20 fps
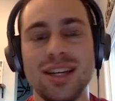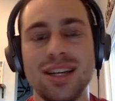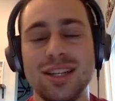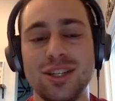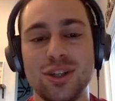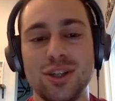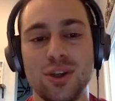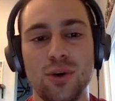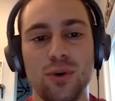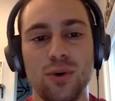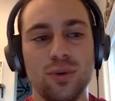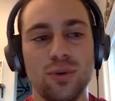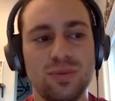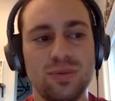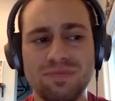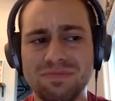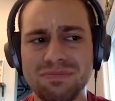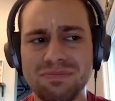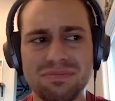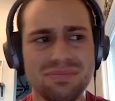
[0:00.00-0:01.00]
So
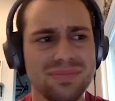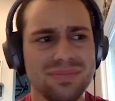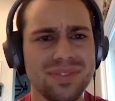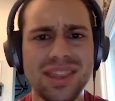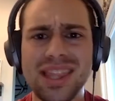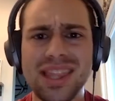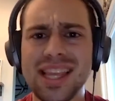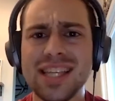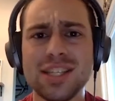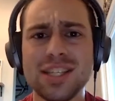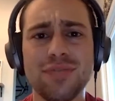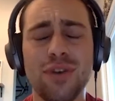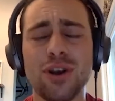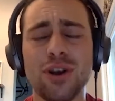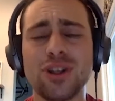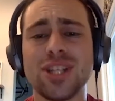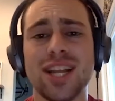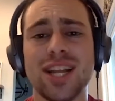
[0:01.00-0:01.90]
as far as